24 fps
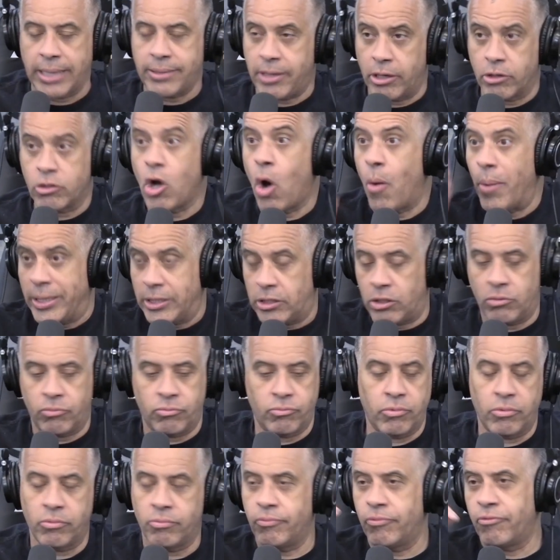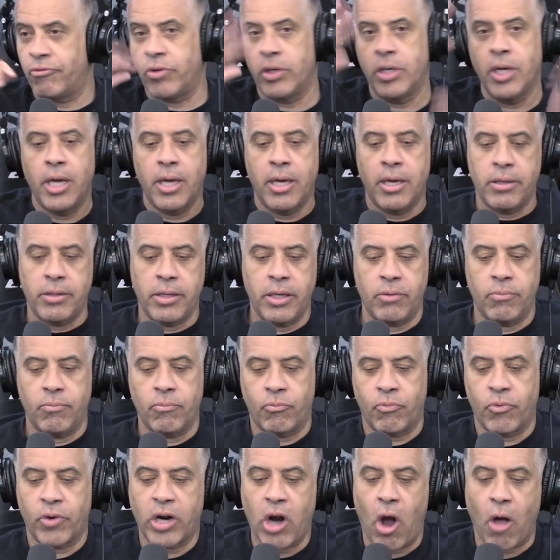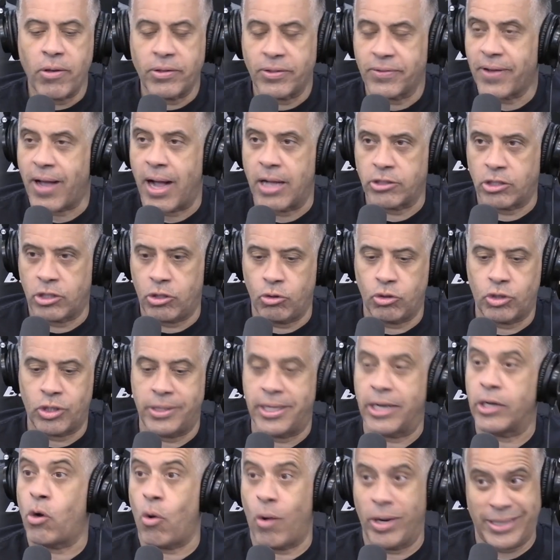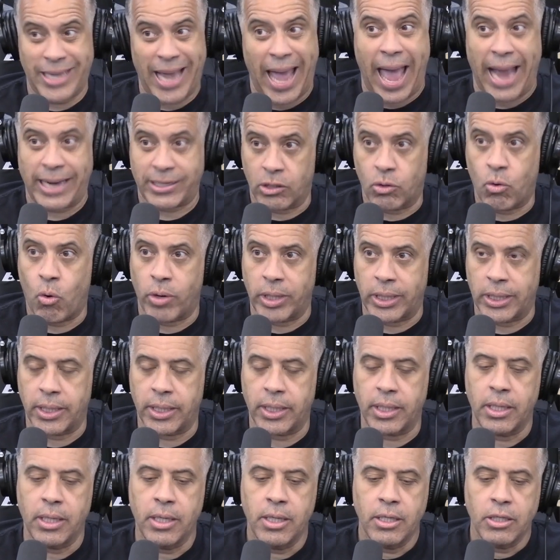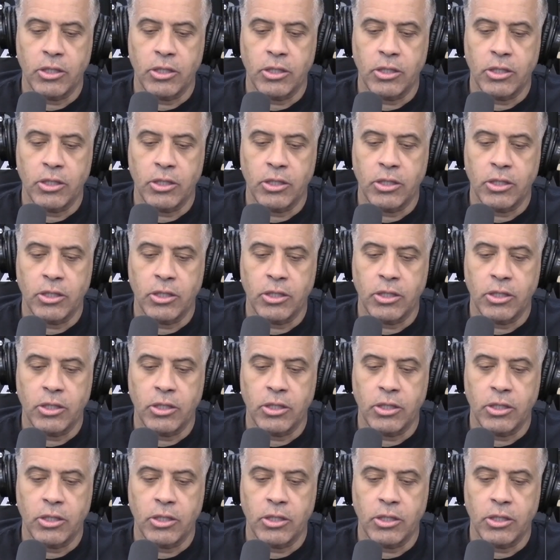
right. They're going to, regardless of constitution, they're going to act accordingly.